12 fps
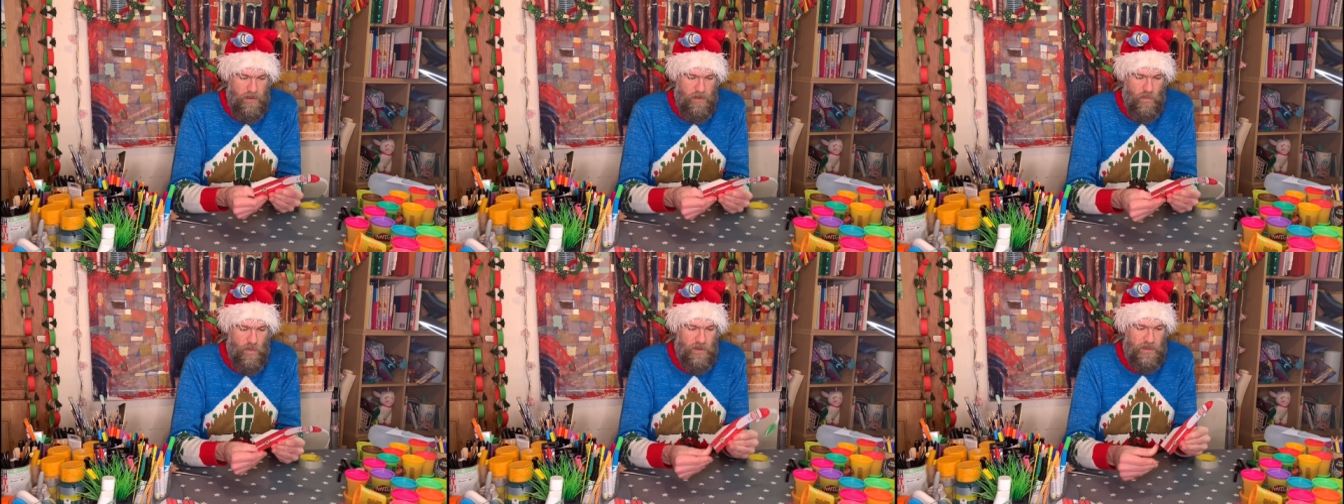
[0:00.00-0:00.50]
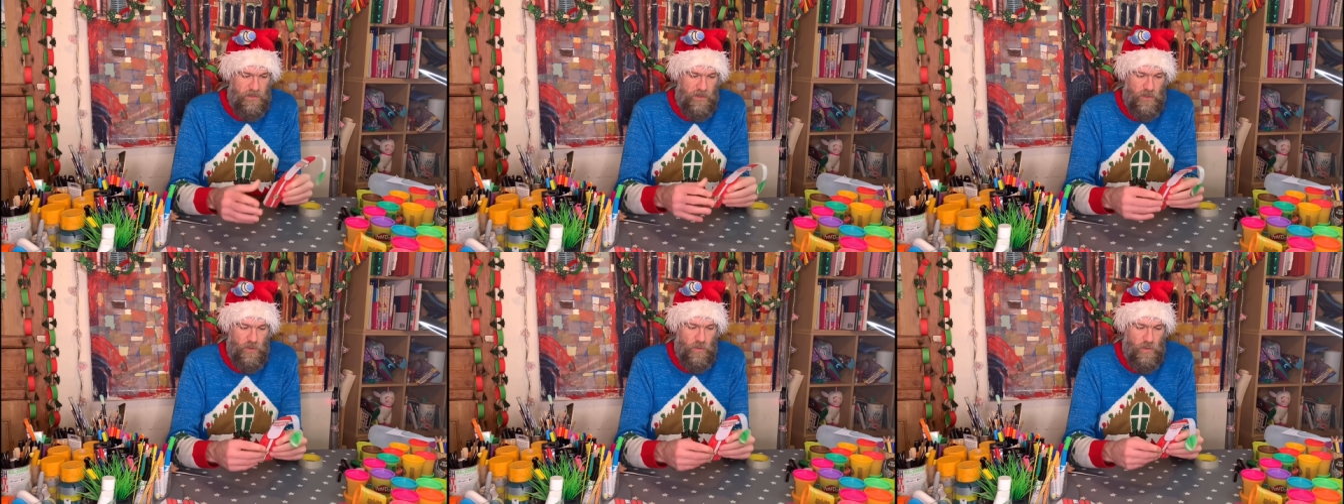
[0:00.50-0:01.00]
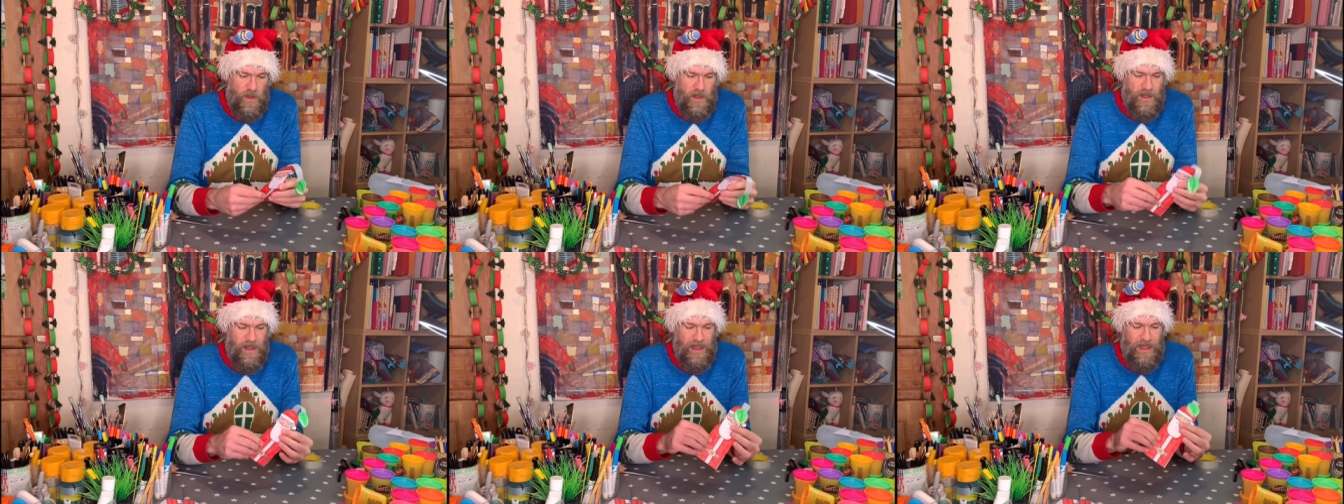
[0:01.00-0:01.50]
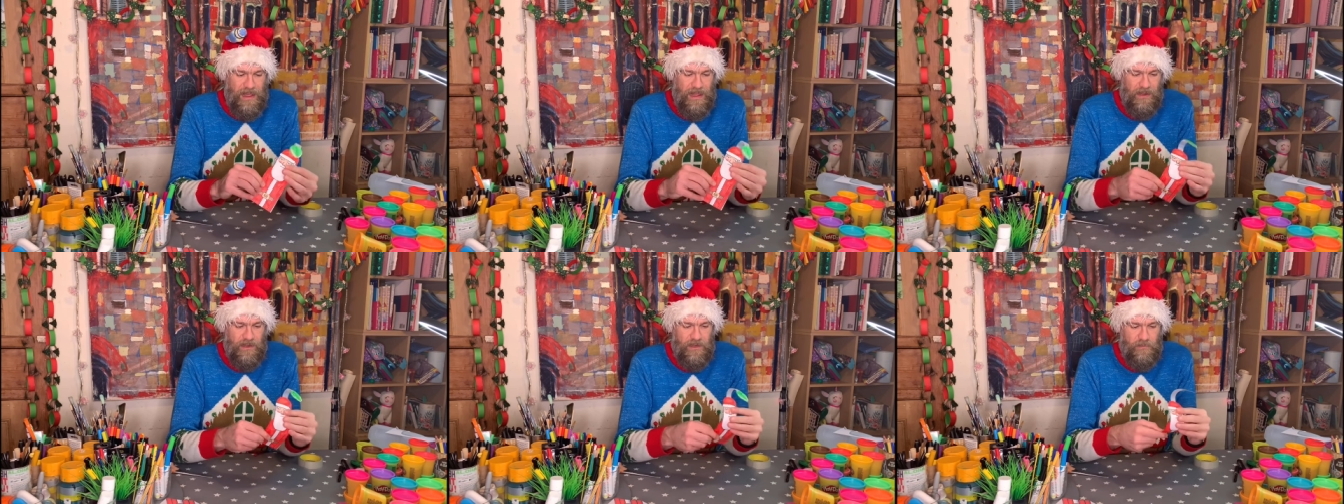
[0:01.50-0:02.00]
One and two.
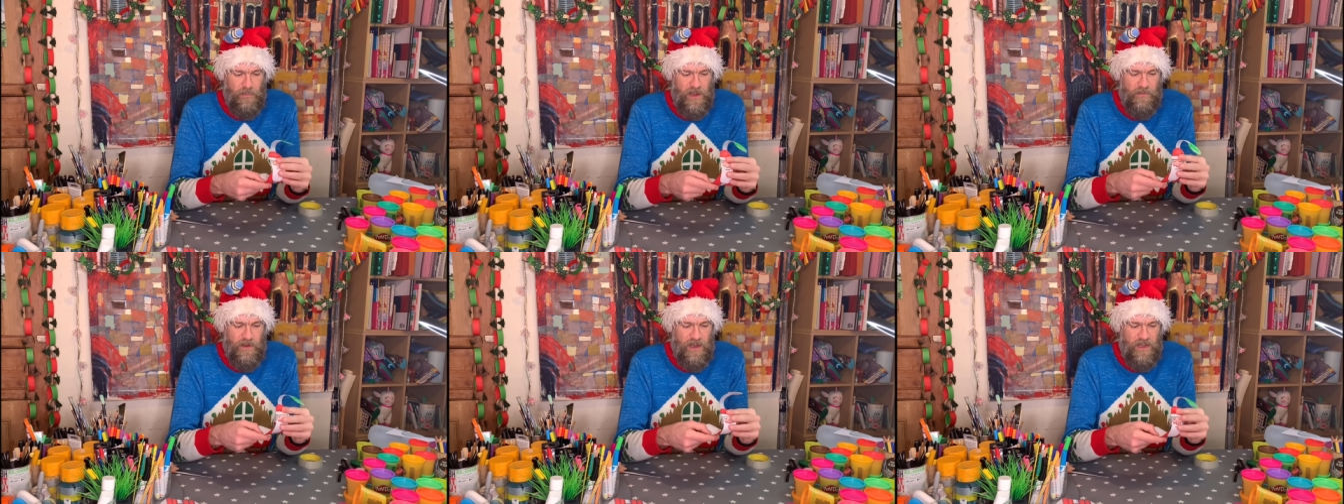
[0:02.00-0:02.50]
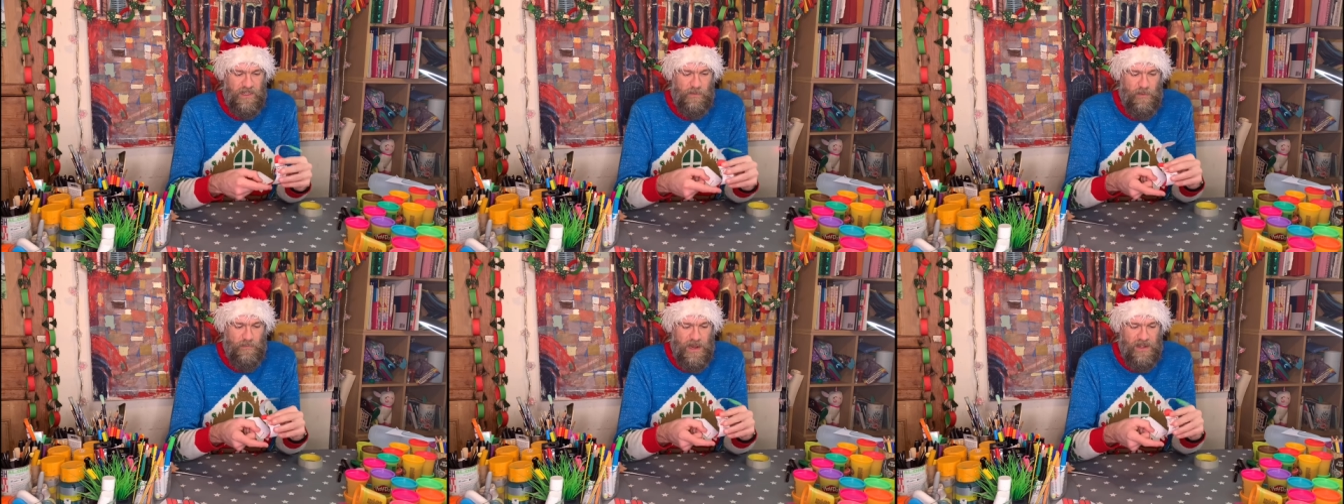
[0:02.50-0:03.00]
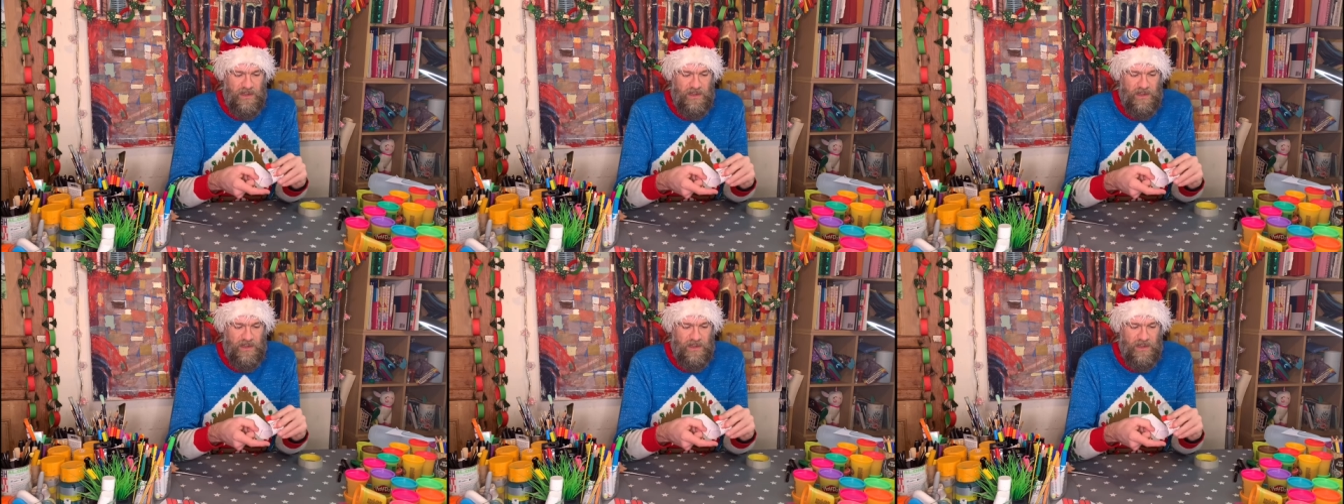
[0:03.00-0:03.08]
And my card's a bit bendy,